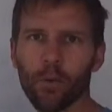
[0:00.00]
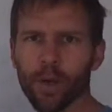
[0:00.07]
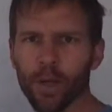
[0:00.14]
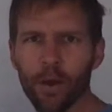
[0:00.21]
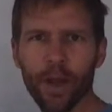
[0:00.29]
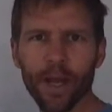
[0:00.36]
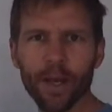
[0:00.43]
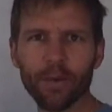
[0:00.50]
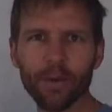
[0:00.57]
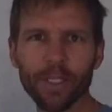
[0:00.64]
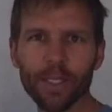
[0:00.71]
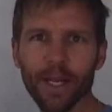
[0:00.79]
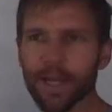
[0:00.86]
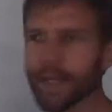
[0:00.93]
We know how to
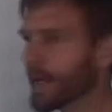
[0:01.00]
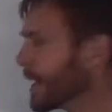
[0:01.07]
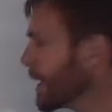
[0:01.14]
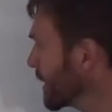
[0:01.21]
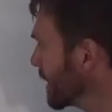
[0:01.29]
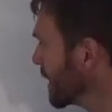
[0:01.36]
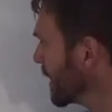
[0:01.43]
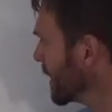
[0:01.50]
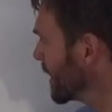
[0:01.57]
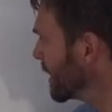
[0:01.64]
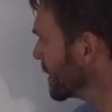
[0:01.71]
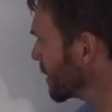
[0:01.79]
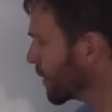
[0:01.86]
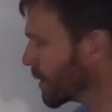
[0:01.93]
insulate that,
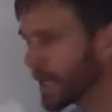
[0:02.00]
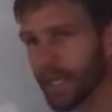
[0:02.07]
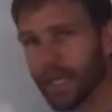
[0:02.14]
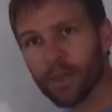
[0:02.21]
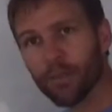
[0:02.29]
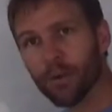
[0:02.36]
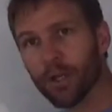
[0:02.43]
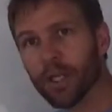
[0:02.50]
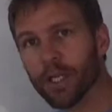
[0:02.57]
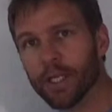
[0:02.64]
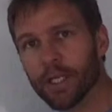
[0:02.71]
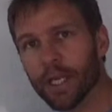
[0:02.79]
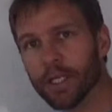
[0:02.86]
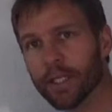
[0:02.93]
so we can get some pretty good
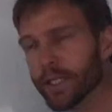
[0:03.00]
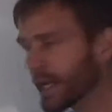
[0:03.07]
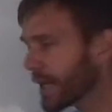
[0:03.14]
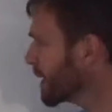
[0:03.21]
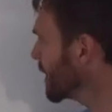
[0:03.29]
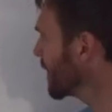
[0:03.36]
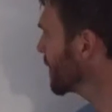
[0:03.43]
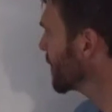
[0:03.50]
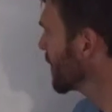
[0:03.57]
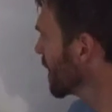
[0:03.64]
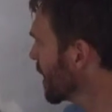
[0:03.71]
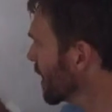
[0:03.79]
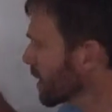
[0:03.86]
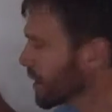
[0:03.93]
insulation down there.
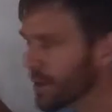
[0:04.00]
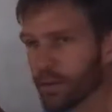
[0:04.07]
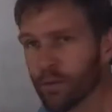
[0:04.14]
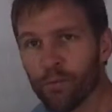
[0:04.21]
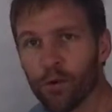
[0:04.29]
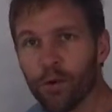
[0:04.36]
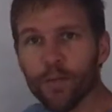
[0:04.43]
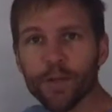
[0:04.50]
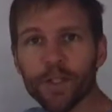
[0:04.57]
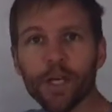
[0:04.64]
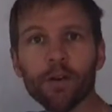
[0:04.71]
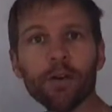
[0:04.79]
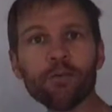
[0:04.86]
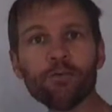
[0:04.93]
The roof is
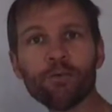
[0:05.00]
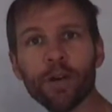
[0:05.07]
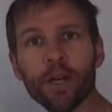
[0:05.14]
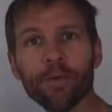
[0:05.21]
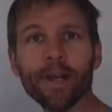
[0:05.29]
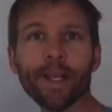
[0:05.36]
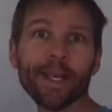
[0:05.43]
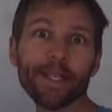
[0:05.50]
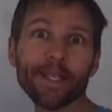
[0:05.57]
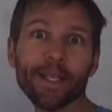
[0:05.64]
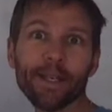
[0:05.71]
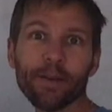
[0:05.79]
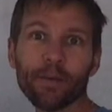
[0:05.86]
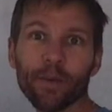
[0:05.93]
generally really
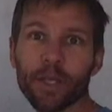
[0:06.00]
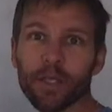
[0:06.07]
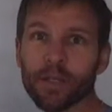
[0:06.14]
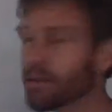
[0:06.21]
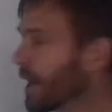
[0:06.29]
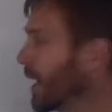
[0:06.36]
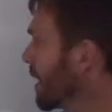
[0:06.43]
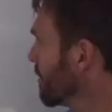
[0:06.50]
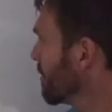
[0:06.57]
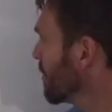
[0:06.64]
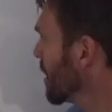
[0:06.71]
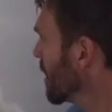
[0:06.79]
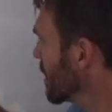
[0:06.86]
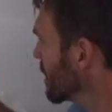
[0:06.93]
easy. We
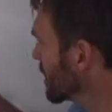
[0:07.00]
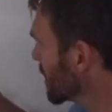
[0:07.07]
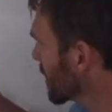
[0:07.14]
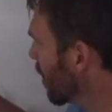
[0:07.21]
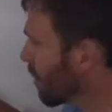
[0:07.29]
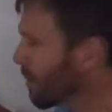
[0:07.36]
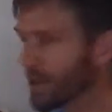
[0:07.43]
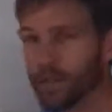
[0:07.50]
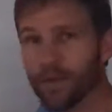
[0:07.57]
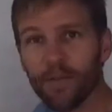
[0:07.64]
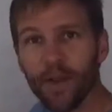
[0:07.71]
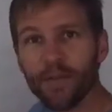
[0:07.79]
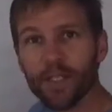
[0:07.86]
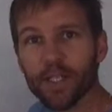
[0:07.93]
can stick a whole bunch of
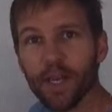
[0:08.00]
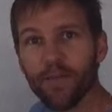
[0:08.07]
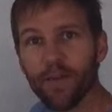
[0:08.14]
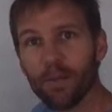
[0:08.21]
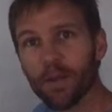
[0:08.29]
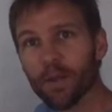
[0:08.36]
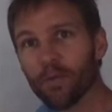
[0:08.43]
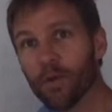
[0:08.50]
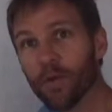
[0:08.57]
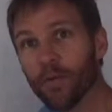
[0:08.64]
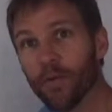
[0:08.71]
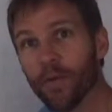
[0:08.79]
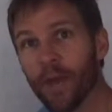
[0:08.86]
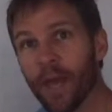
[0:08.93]
fluffy stuff up in the
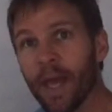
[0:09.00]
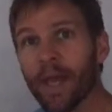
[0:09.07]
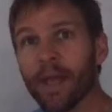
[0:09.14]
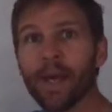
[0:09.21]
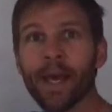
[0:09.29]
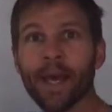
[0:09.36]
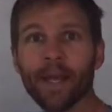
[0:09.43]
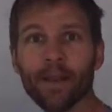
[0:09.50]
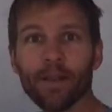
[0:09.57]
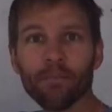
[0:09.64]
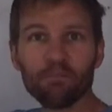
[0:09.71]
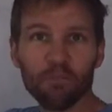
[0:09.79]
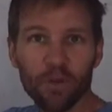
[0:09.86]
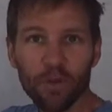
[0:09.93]
roof that
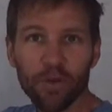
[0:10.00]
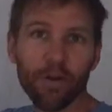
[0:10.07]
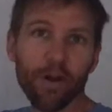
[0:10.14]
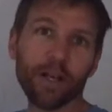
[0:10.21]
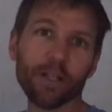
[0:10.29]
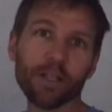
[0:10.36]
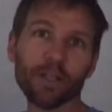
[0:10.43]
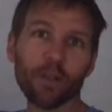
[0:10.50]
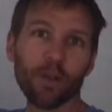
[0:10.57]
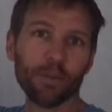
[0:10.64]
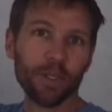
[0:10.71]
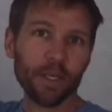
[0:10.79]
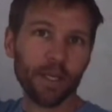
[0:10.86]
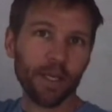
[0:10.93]
theoretically
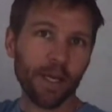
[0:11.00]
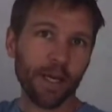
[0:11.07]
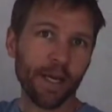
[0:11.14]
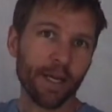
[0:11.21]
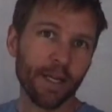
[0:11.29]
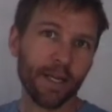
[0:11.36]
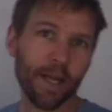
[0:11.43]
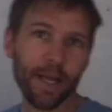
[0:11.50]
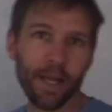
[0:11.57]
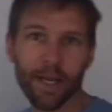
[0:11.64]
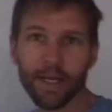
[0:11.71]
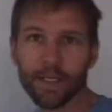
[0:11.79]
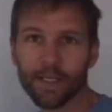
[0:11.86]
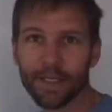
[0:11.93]
stops the
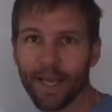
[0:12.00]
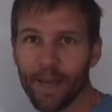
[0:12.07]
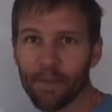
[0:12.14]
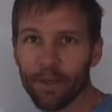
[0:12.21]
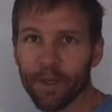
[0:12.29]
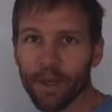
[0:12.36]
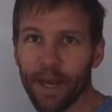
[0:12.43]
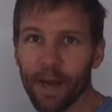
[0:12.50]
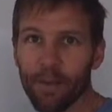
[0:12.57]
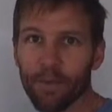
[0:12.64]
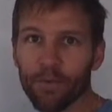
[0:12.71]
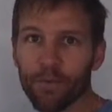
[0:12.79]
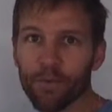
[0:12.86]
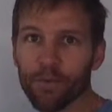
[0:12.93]
heat escaping
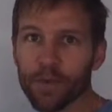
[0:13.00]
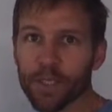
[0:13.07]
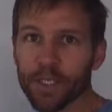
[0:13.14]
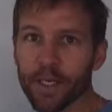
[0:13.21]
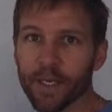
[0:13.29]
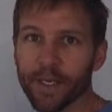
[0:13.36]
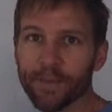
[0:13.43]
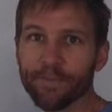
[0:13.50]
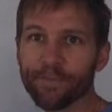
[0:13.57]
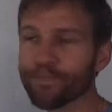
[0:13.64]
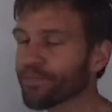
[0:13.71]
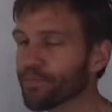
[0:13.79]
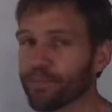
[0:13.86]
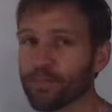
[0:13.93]
up through the ceiling,
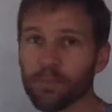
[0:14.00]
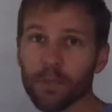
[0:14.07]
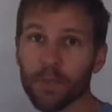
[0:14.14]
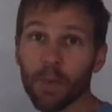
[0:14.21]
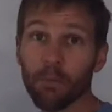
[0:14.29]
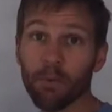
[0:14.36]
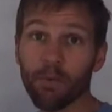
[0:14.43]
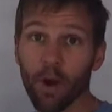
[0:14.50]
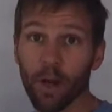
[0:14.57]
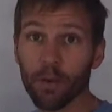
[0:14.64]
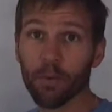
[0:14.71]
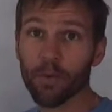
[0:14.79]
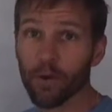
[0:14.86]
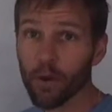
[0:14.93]

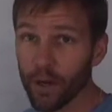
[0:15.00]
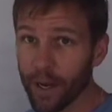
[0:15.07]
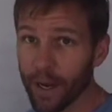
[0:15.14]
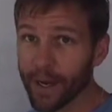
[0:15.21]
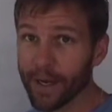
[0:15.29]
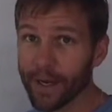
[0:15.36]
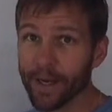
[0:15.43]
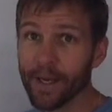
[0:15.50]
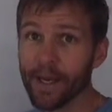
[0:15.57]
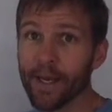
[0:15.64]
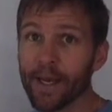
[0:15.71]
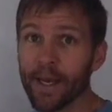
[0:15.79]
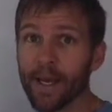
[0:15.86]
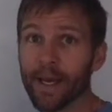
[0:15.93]
providing we've got a
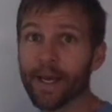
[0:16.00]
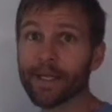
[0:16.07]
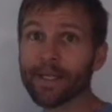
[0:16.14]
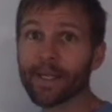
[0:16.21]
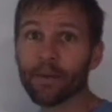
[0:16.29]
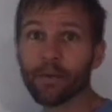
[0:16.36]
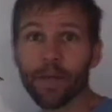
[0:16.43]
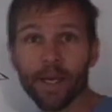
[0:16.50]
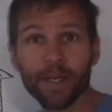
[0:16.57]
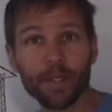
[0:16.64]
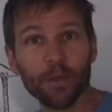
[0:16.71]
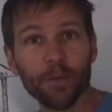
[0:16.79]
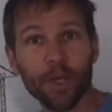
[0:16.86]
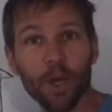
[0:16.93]
ceiling without
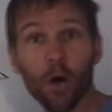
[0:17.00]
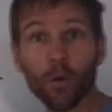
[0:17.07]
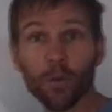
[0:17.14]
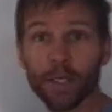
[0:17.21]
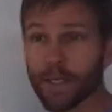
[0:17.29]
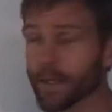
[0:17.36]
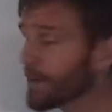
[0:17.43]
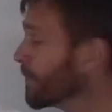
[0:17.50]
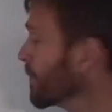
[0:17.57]
too many holes in it.